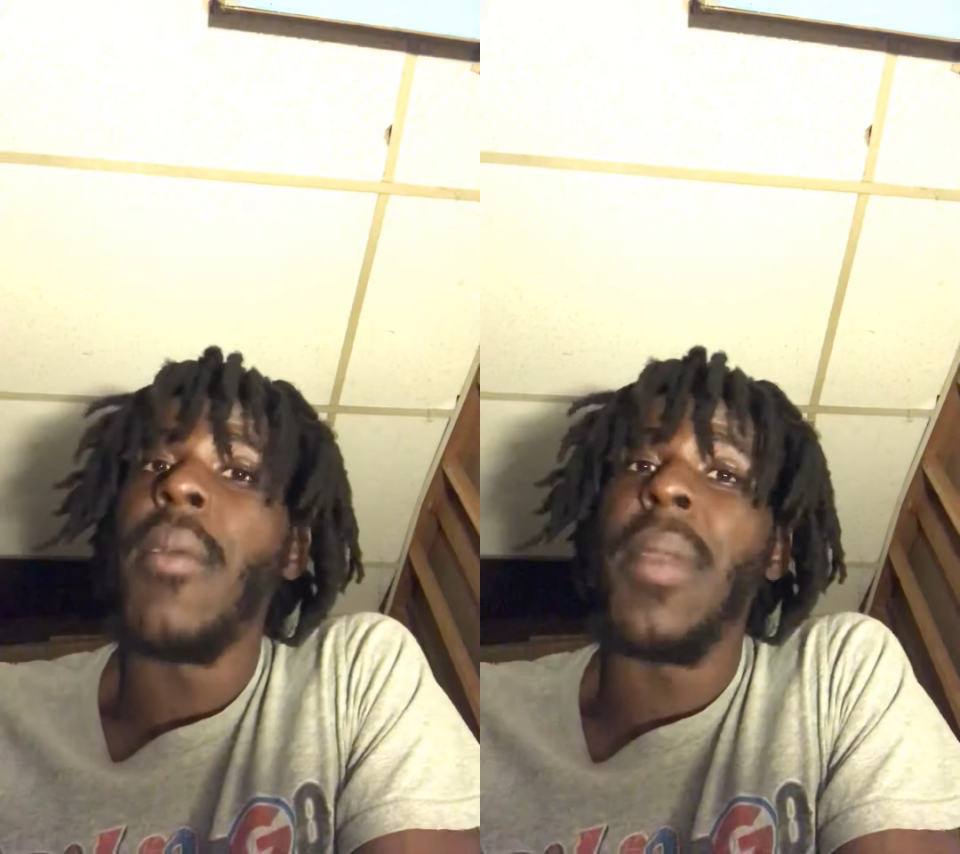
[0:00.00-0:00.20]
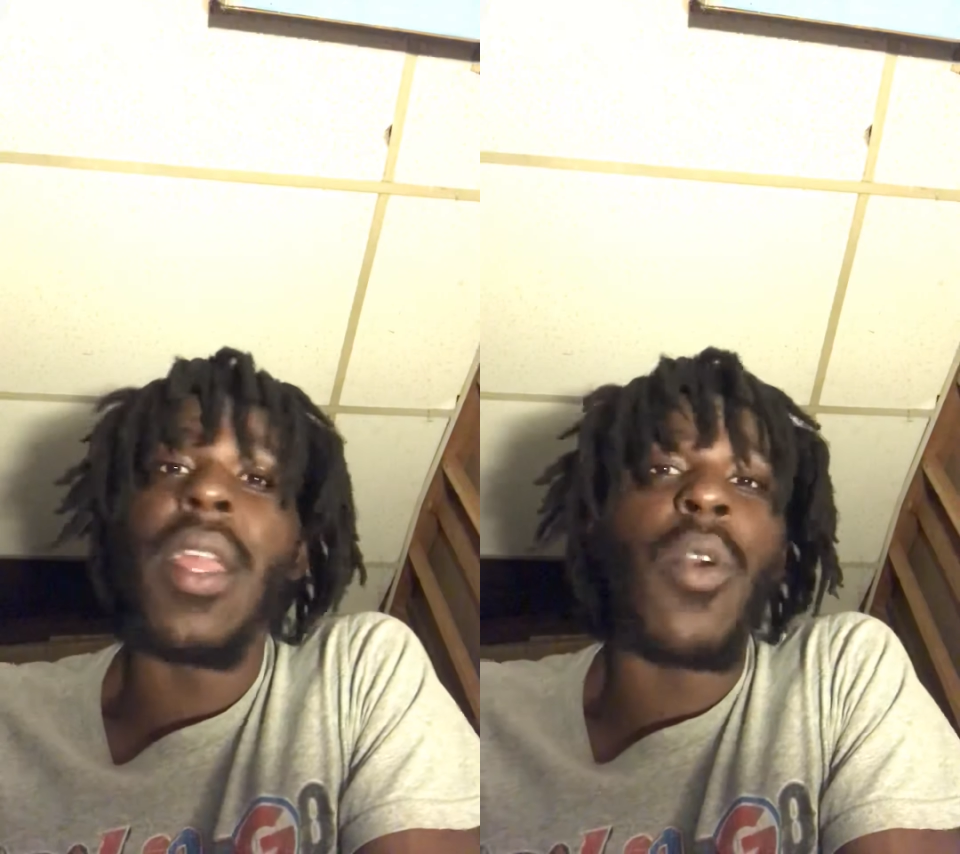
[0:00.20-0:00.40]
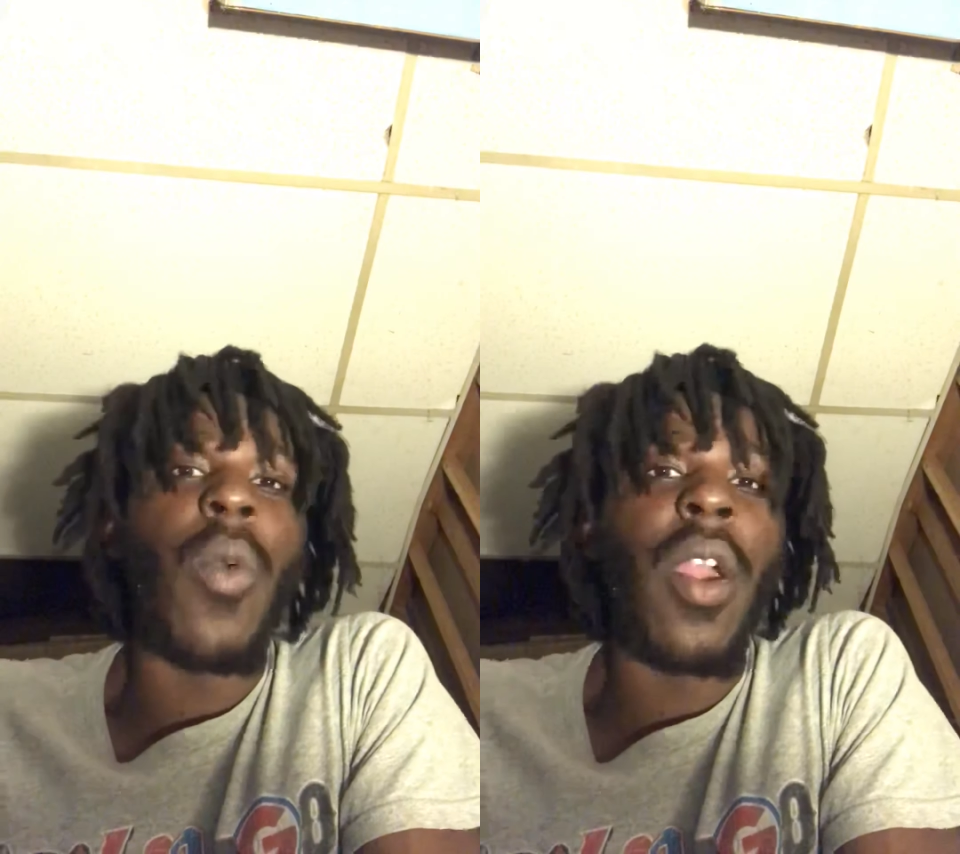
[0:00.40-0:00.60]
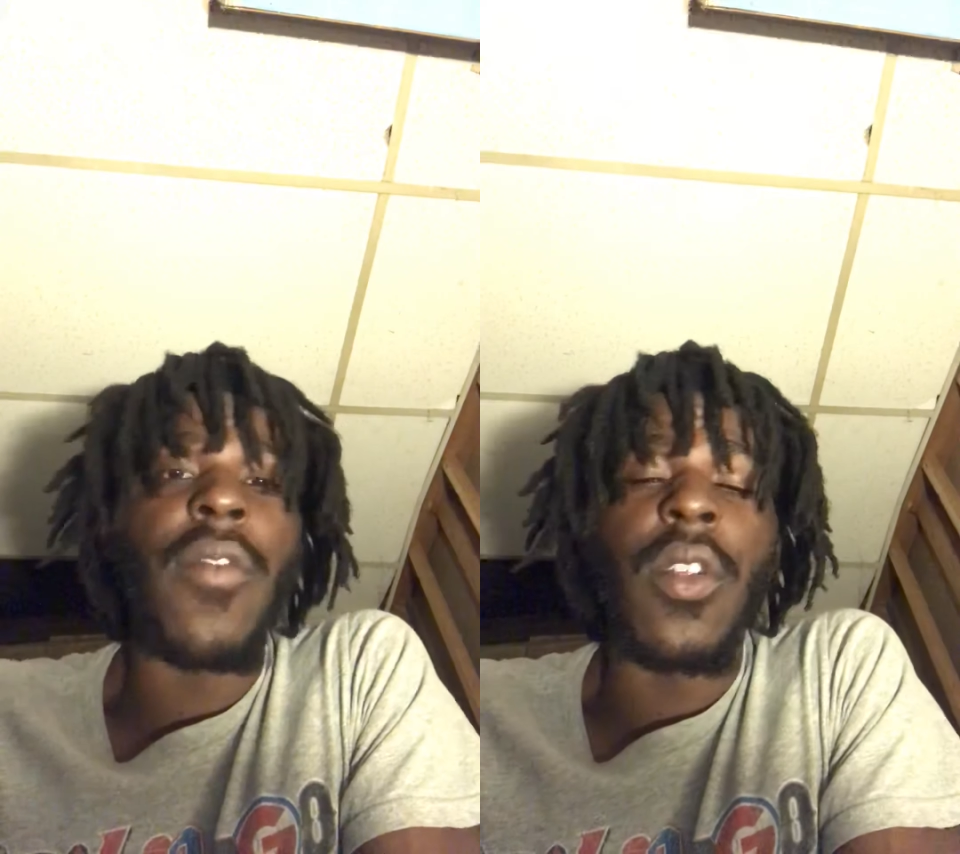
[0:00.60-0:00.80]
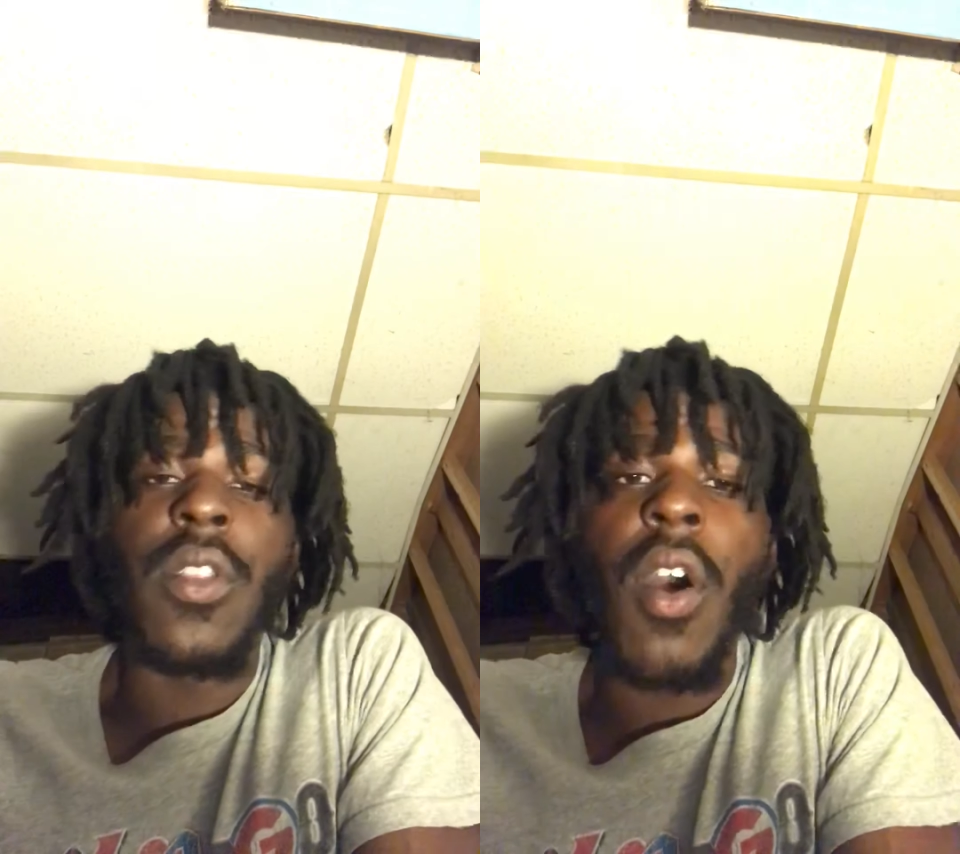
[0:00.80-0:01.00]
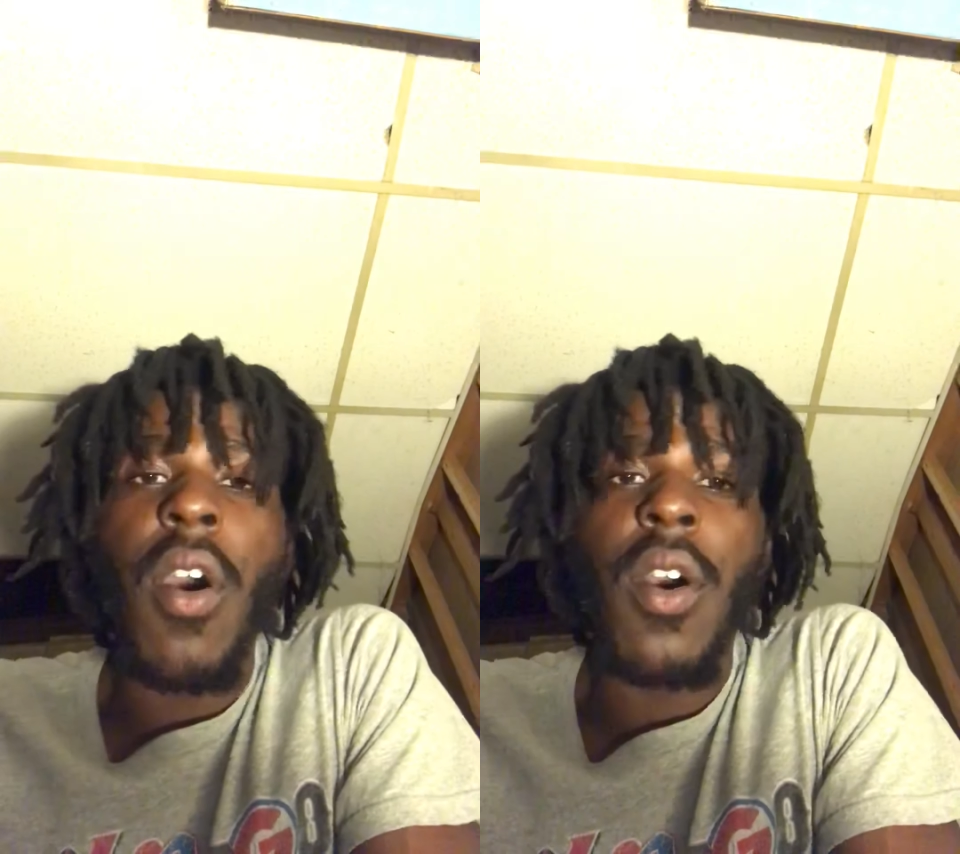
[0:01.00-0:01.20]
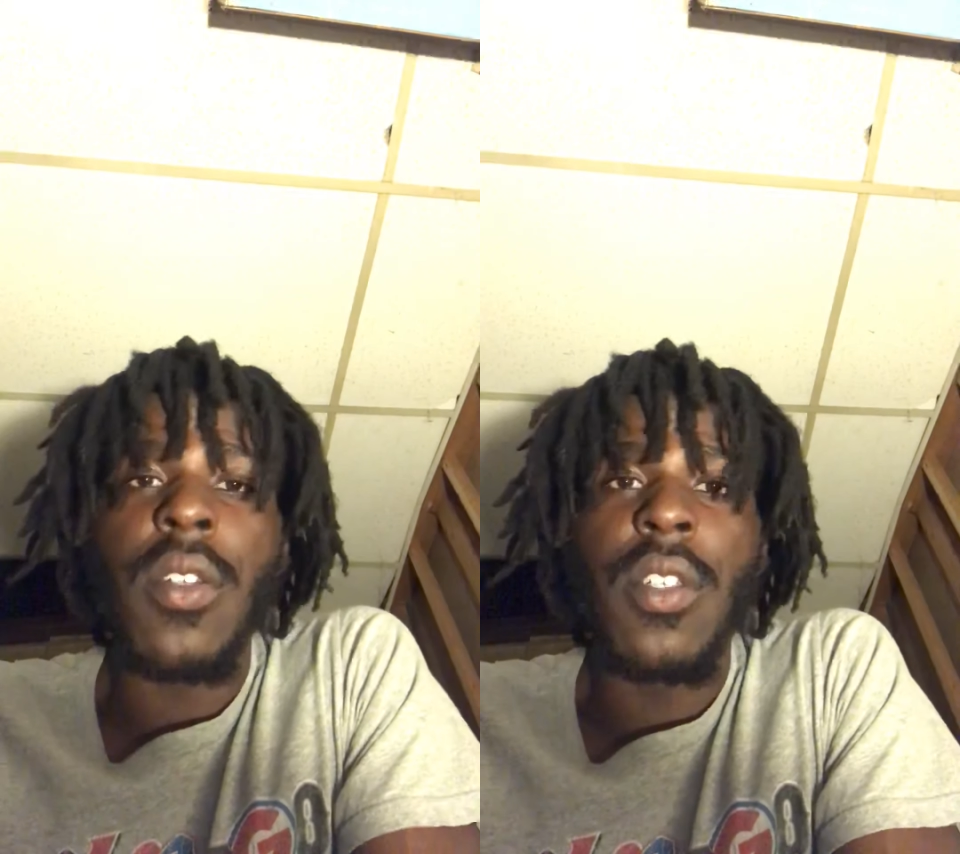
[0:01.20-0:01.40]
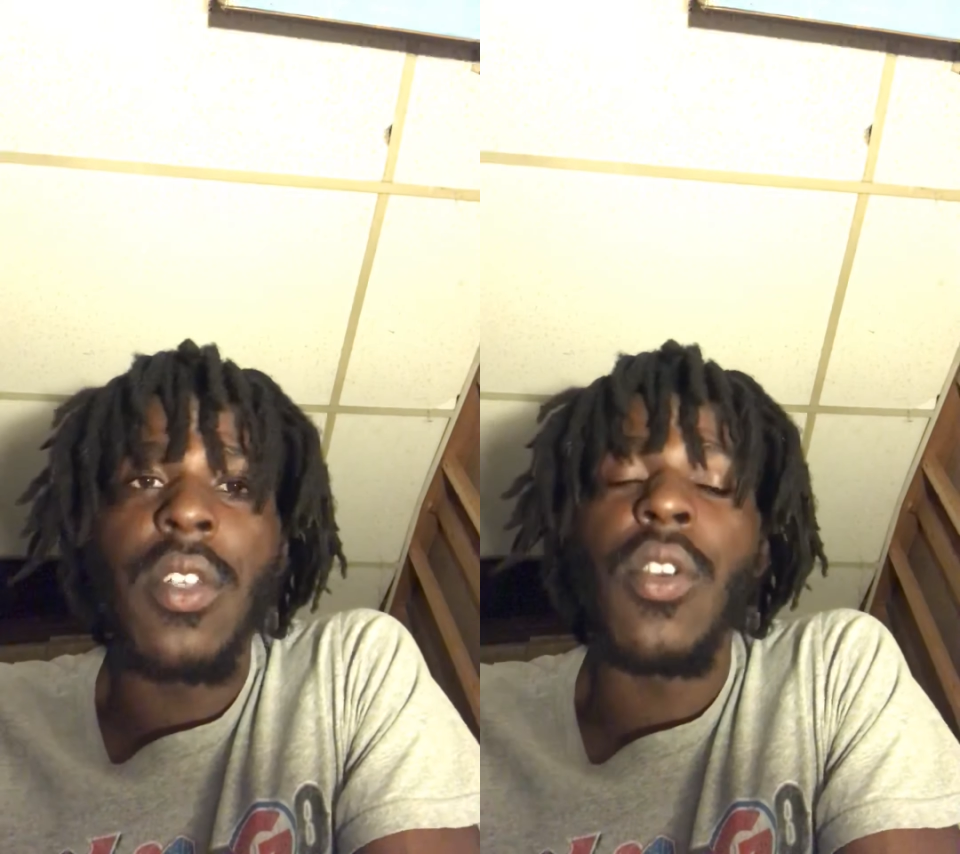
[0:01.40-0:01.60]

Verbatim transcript: being aware of your thoughts,